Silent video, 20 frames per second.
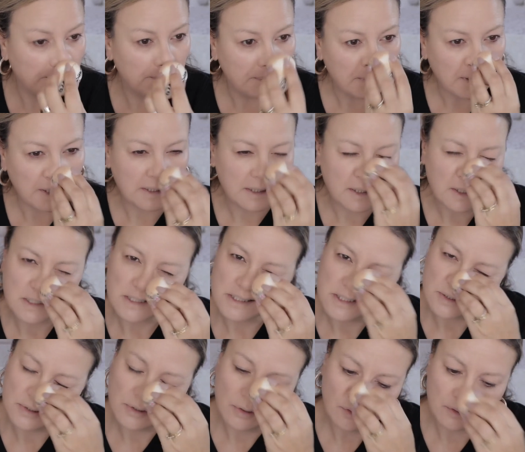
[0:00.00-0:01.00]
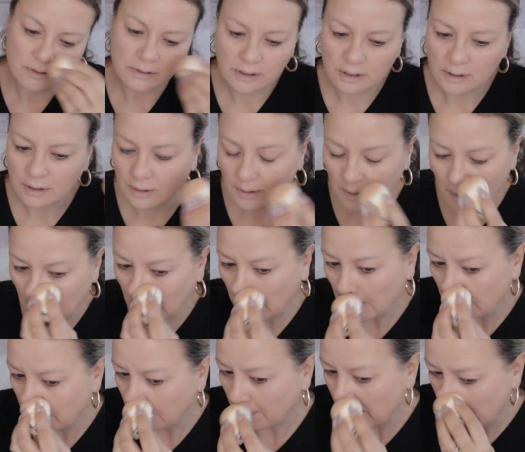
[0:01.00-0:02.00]
but it's not
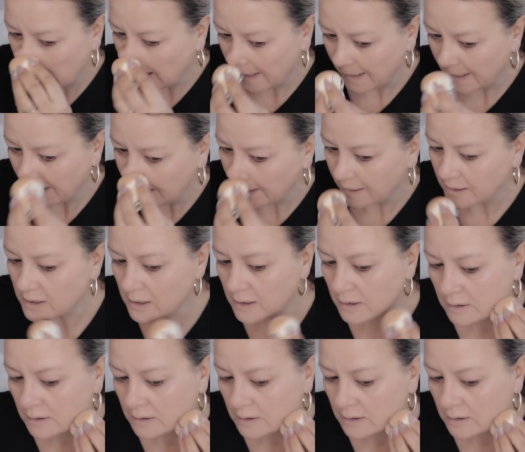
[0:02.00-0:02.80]
bad.